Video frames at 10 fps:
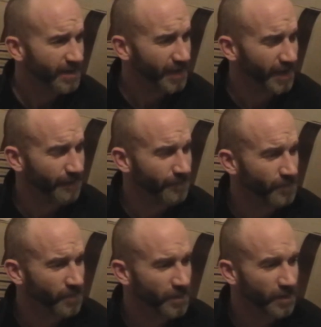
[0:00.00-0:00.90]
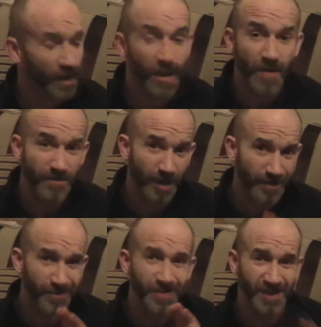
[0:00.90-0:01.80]
And
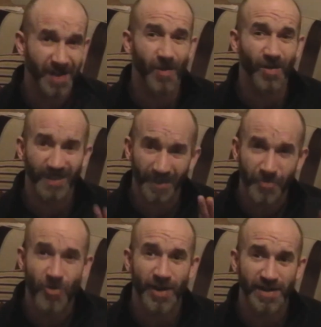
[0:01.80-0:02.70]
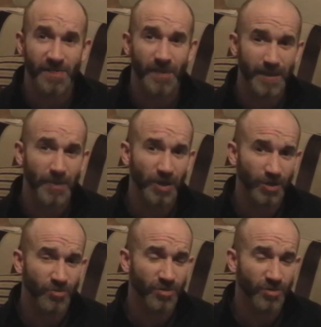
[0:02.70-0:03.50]
tell you what, give credit to the people who